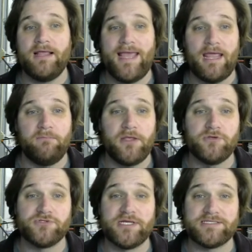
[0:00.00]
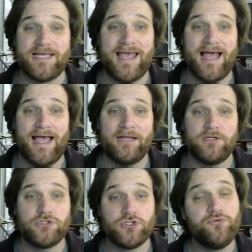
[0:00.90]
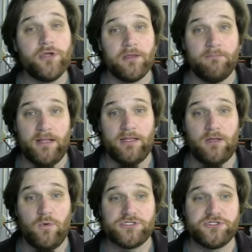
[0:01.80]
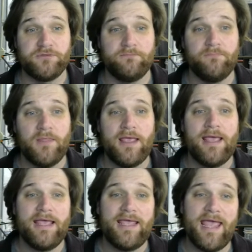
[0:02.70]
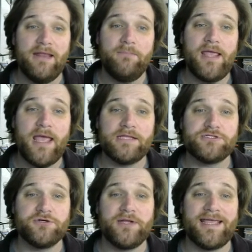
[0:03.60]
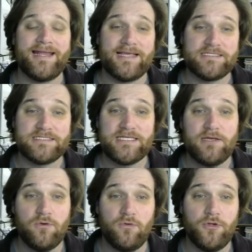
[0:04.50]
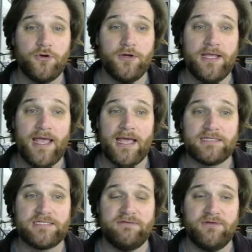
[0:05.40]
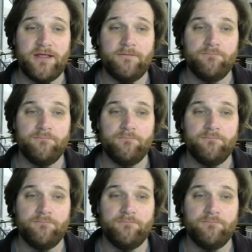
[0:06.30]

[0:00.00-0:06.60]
Can be used as a guide to the compelling question. Can be answered in a single learning activity.